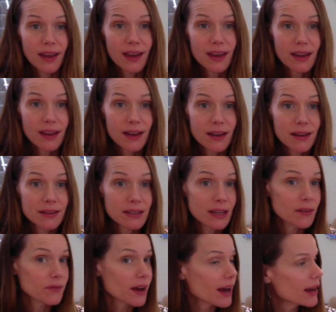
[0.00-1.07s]
And
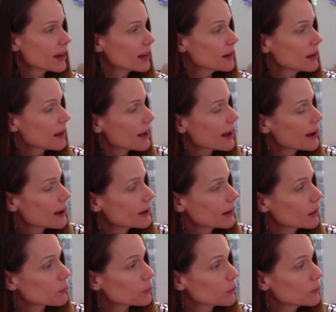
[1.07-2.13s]
if I had
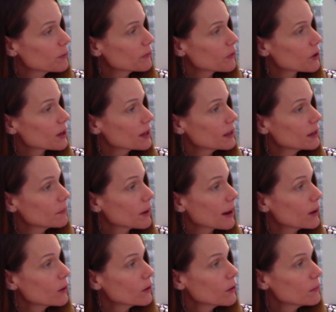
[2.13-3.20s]
a room for it in
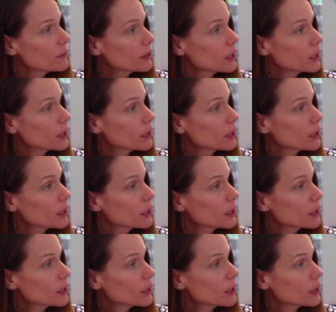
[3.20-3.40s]
my home,